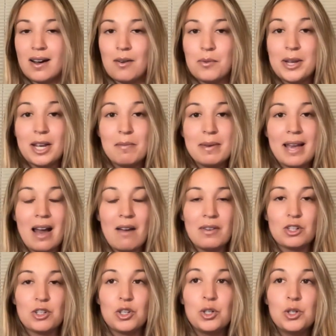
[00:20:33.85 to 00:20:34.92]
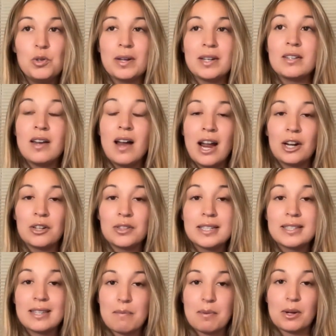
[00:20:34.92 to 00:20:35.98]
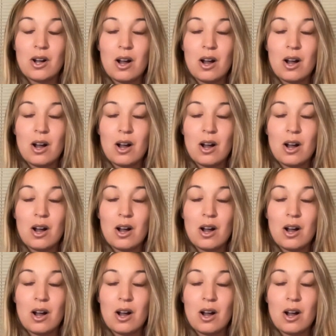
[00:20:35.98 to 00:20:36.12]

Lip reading: We could be having 2 entirely separate